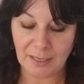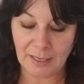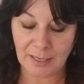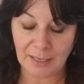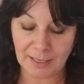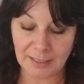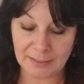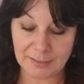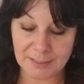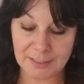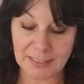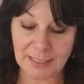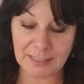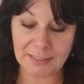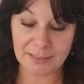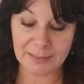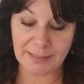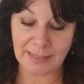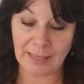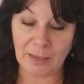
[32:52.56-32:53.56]
and
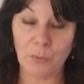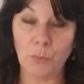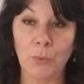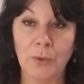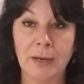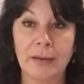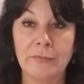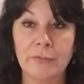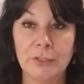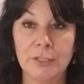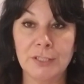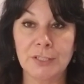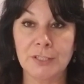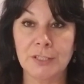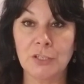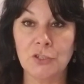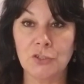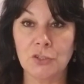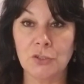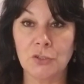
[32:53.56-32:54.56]
says that whatever
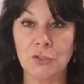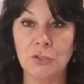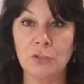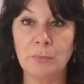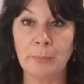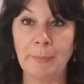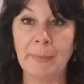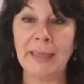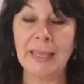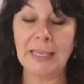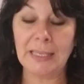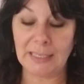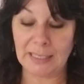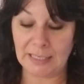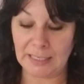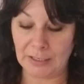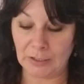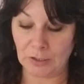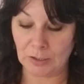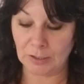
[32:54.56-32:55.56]
decision you make
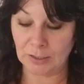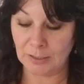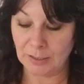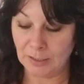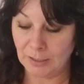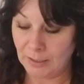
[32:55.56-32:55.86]
here